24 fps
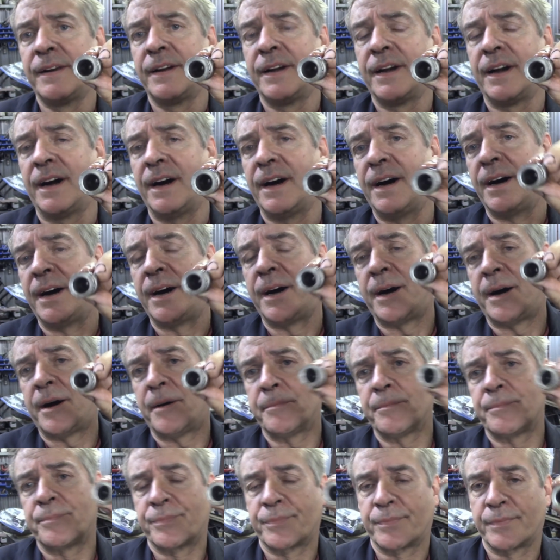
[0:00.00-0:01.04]

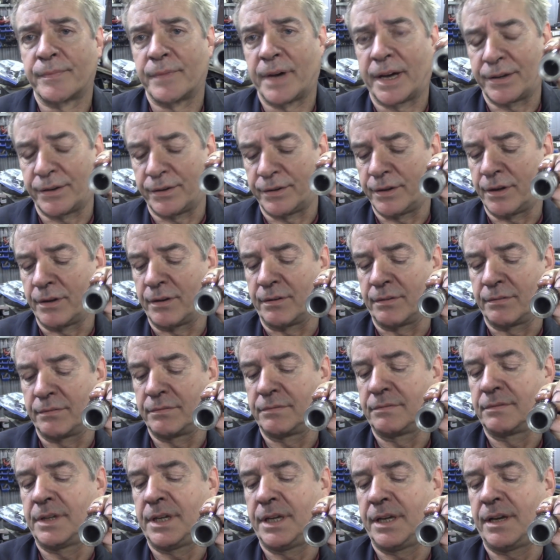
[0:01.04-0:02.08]
I don't know.
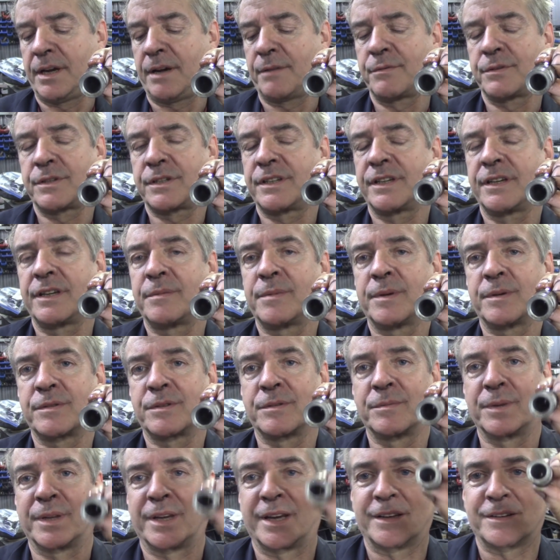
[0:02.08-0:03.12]
I was thinking about
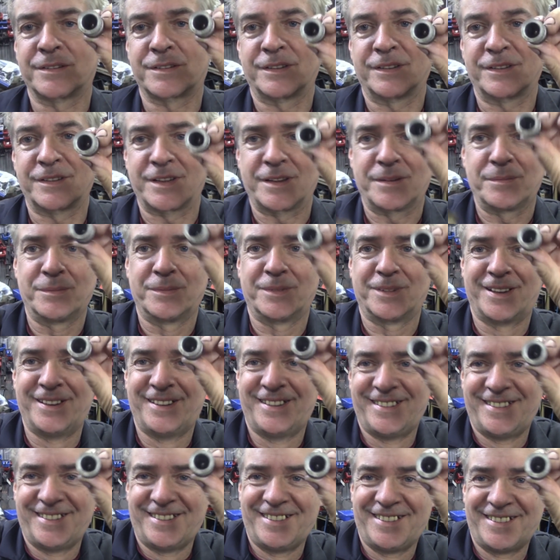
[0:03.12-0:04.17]
something else at the time.
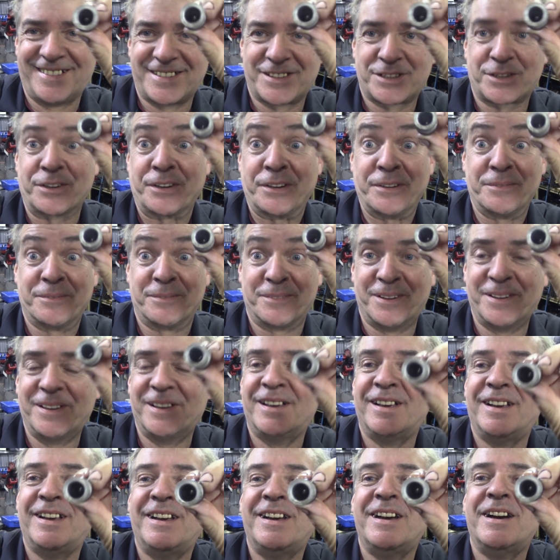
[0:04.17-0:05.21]
Sorry.
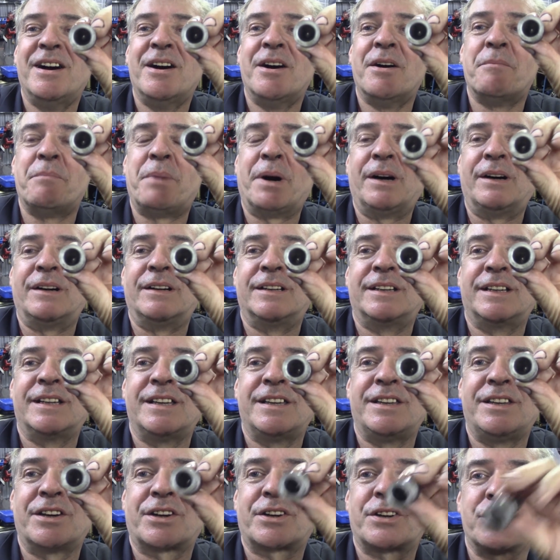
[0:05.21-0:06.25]
But
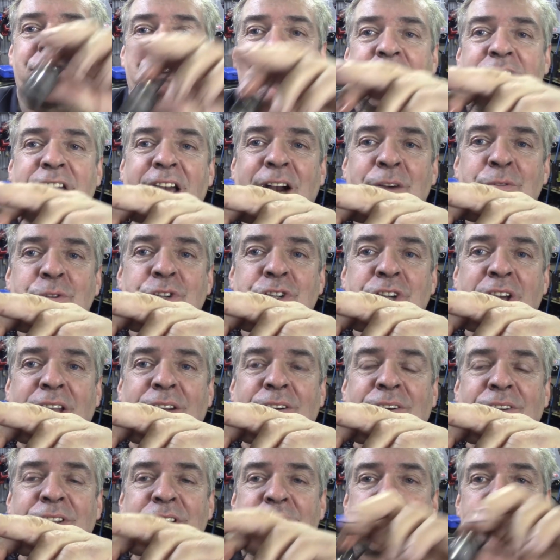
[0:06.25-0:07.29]
you can see how
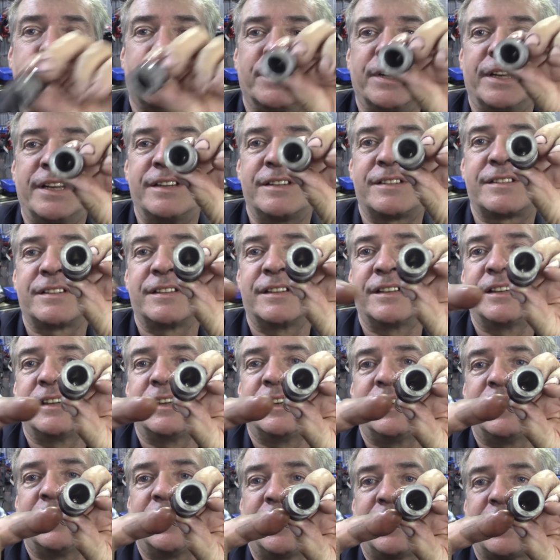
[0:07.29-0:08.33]
shallow this one is
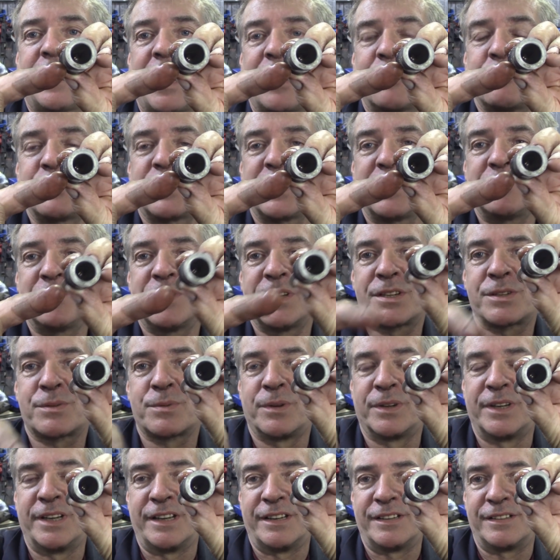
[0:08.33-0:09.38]
and how deep this
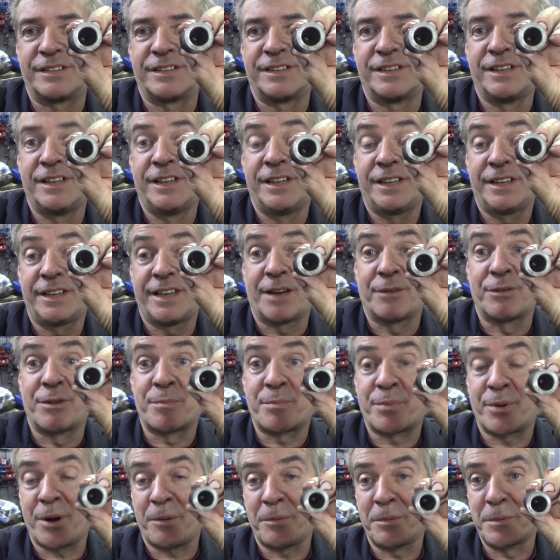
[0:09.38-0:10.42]
one is. Now the
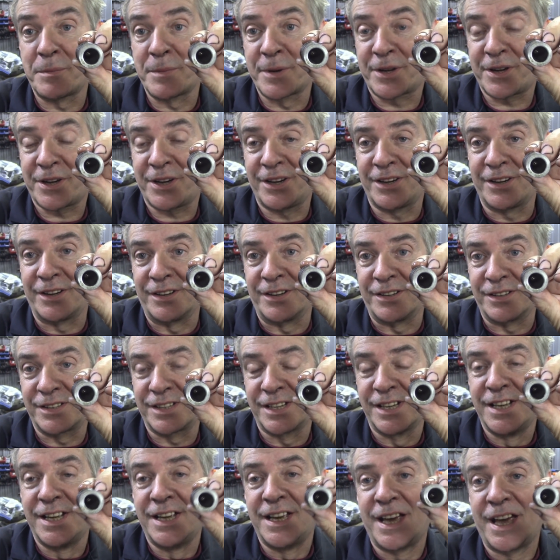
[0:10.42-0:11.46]
problem occurs
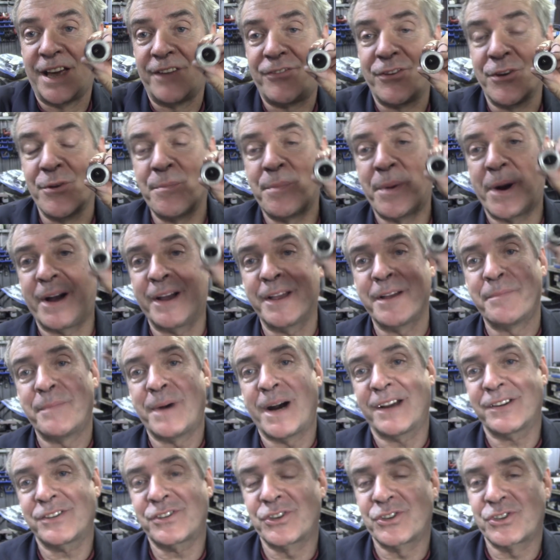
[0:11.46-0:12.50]
if you buy a
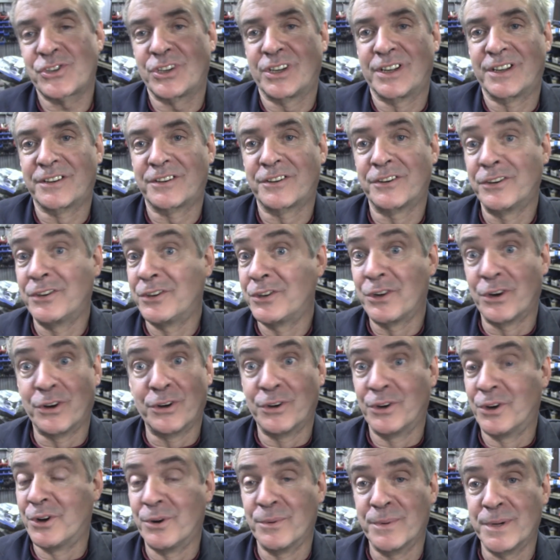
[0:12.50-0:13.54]
master cylinder and you don't
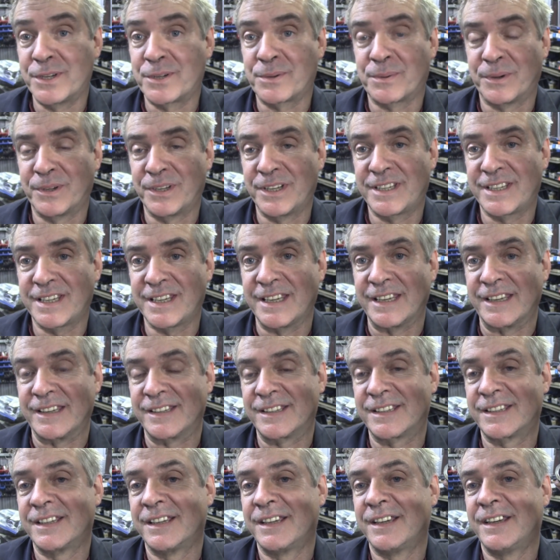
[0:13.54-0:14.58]
know which one it is.